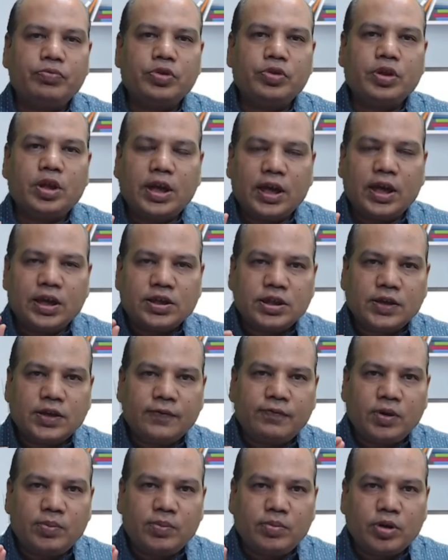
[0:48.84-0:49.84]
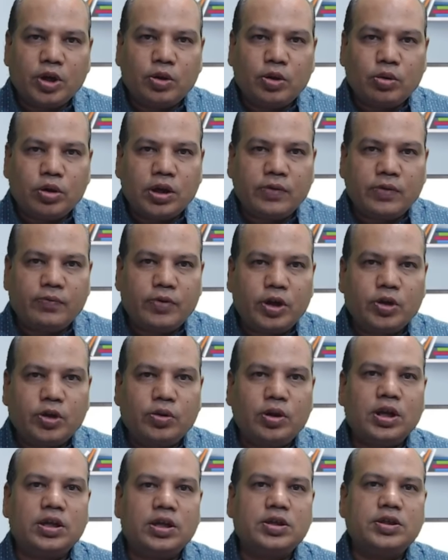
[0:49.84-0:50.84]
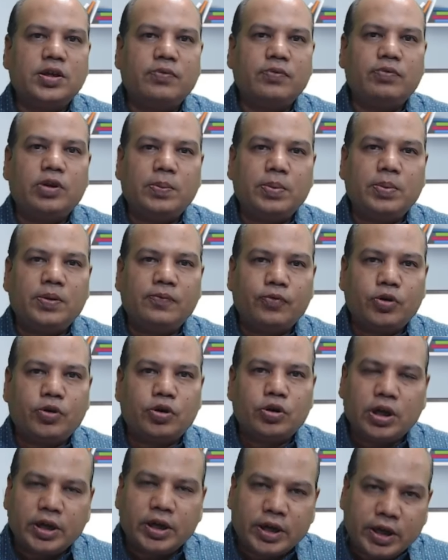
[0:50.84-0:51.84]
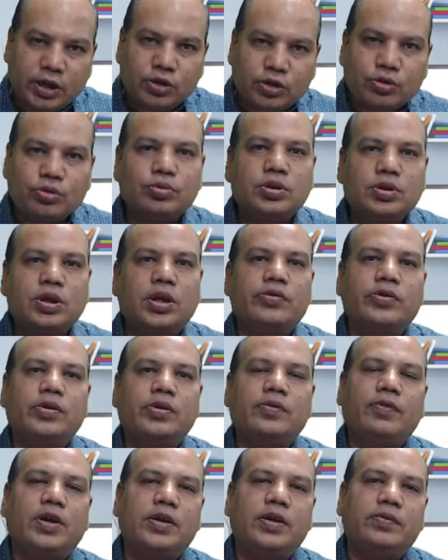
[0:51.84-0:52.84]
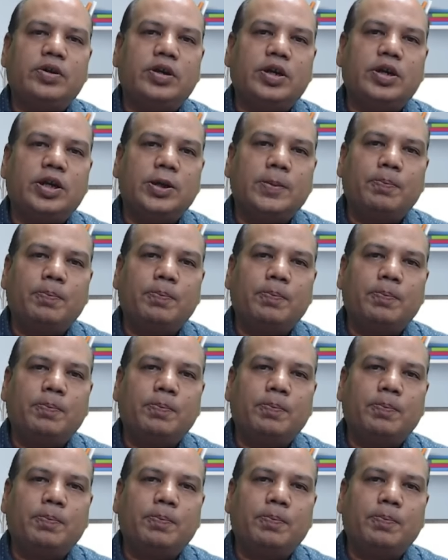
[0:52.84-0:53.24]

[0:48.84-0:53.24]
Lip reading: SFM regular video lecture will be for again 2,500,